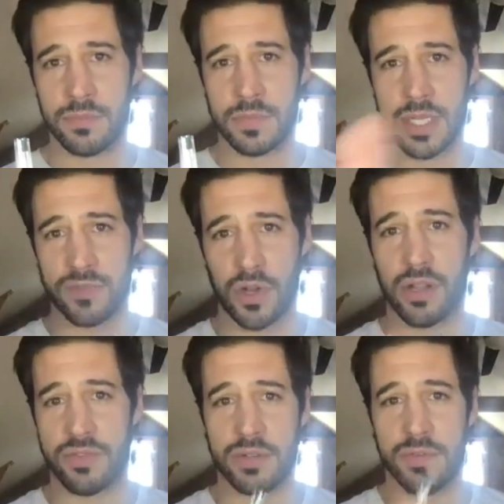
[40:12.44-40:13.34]
That's for all
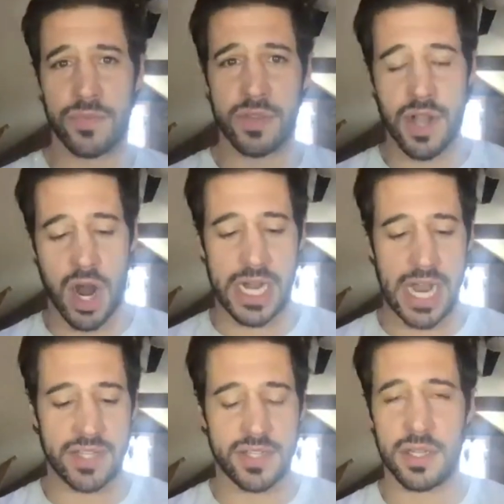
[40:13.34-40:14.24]
of you. All right,
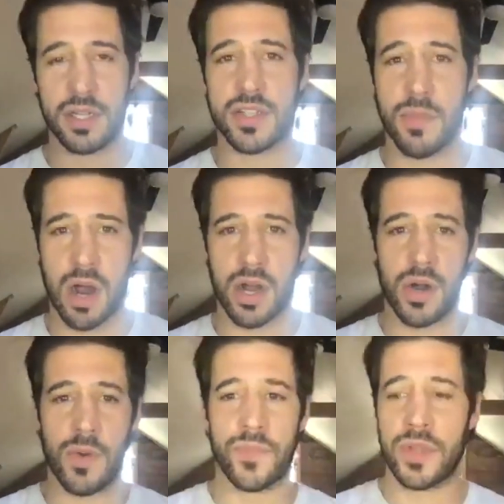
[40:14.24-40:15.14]
guys. Tomorrow,